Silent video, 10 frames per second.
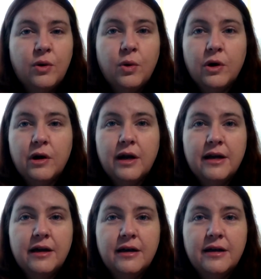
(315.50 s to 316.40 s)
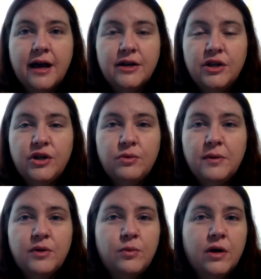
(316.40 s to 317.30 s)
or in a
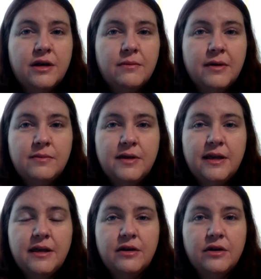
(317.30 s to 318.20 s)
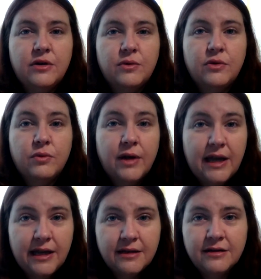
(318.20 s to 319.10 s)
non-human one, it might be, the
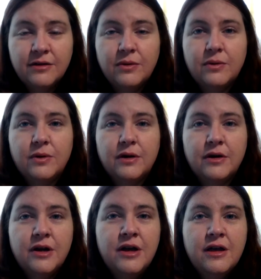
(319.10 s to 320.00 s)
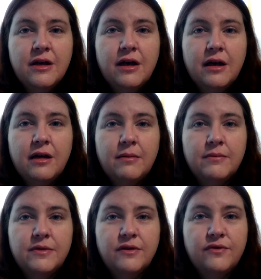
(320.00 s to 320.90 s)
rain, or
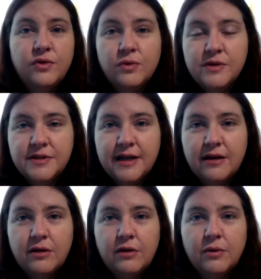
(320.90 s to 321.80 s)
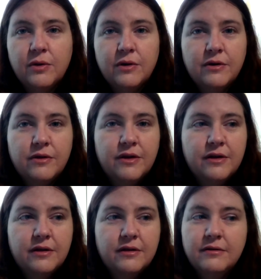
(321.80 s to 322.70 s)
the fuel cell, or
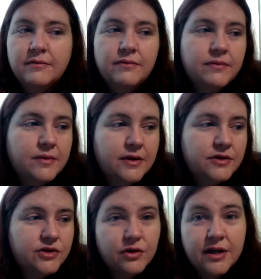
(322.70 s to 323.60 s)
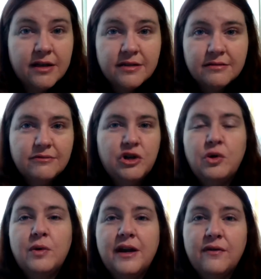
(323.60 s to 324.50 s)
the circuit,
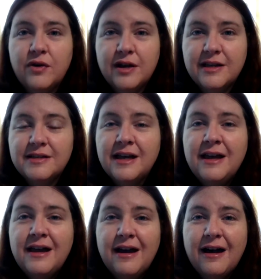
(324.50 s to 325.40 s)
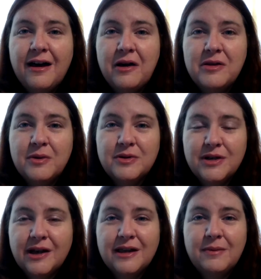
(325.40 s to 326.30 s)
whatever it is that we're
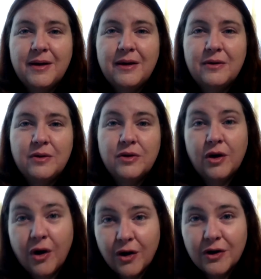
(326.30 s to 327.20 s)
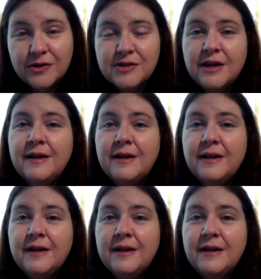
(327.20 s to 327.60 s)
talking about, or the cars.